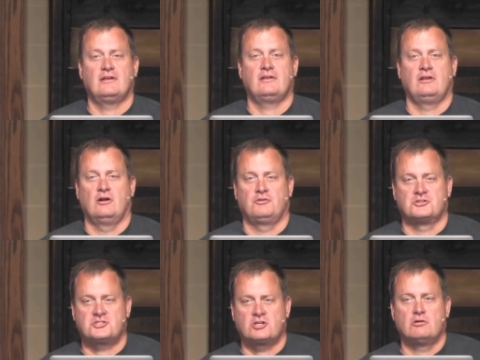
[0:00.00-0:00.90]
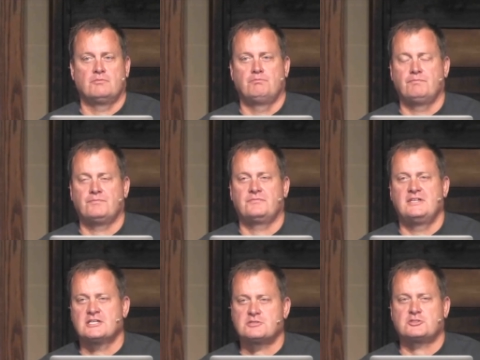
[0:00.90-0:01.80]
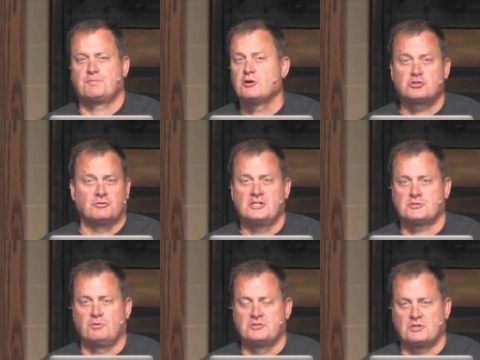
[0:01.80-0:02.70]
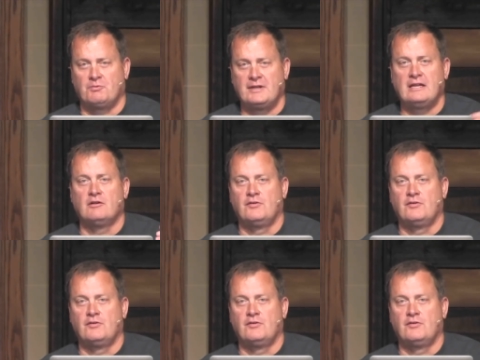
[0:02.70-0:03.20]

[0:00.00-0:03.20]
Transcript: you know, there's certain spiritual disciplines that we need to